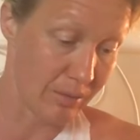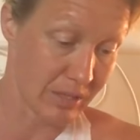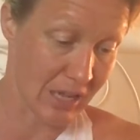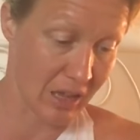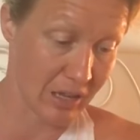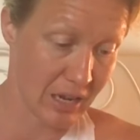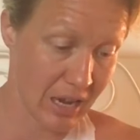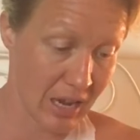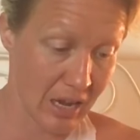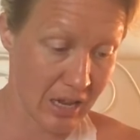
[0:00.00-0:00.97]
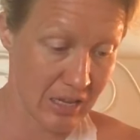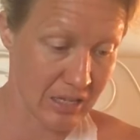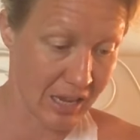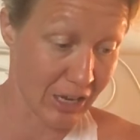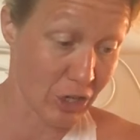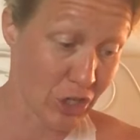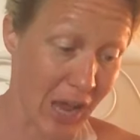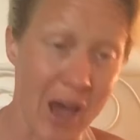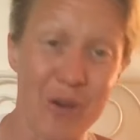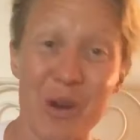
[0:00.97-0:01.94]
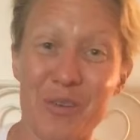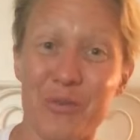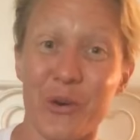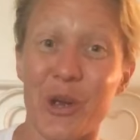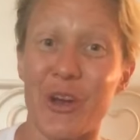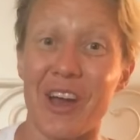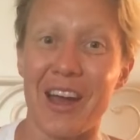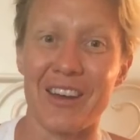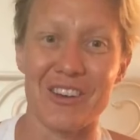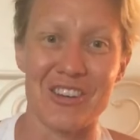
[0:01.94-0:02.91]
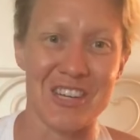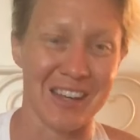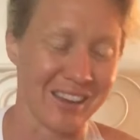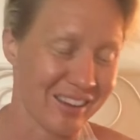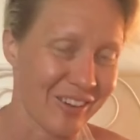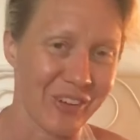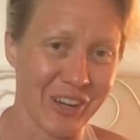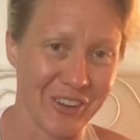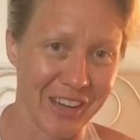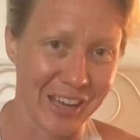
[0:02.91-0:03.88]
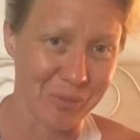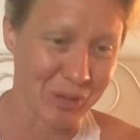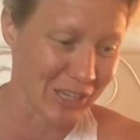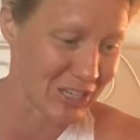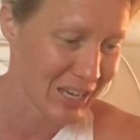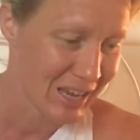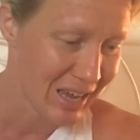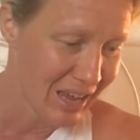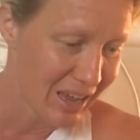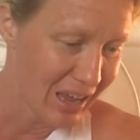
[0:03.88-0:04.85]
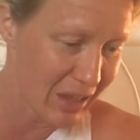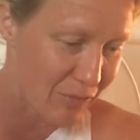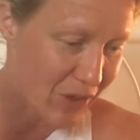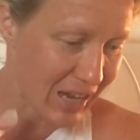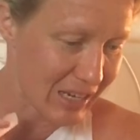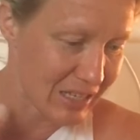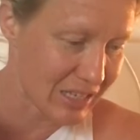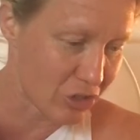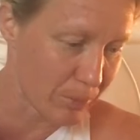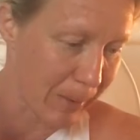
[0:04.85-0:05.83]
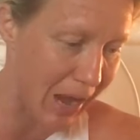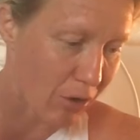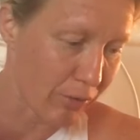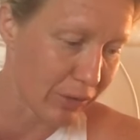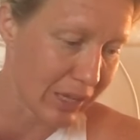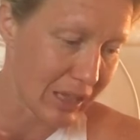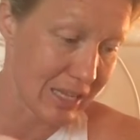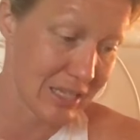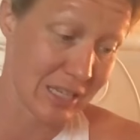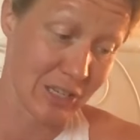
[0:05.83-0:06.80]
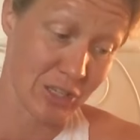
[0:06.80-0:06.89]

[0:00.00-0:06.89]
Selenite is like a shower for your energy. Oh, what a great image. In fact, it's such a powerfully cleansing